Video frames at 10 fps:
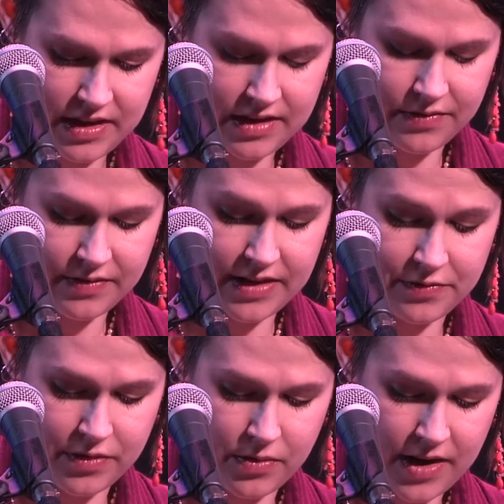and fled
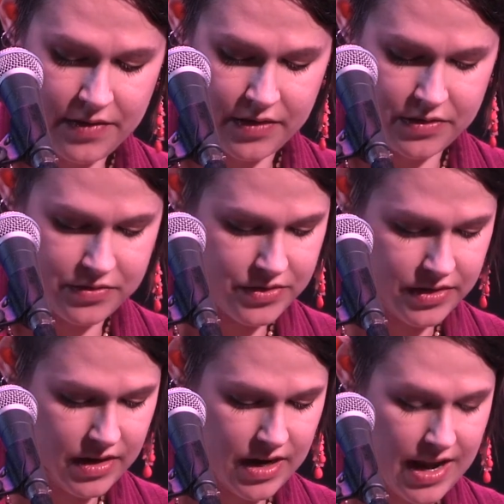for refuge,
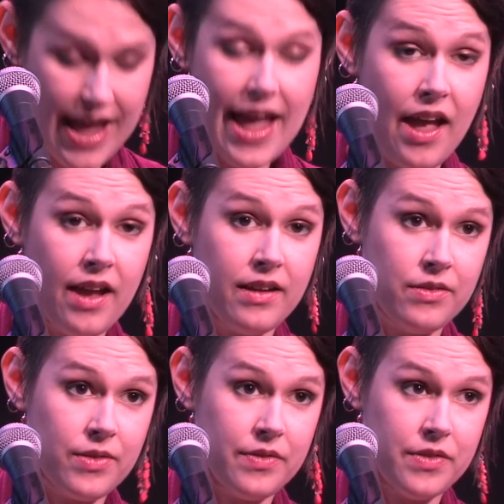any
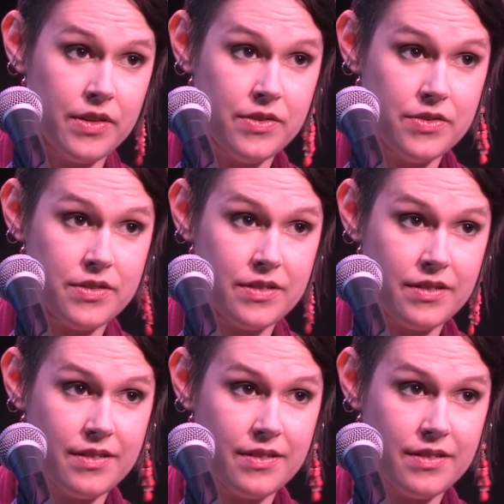refuge.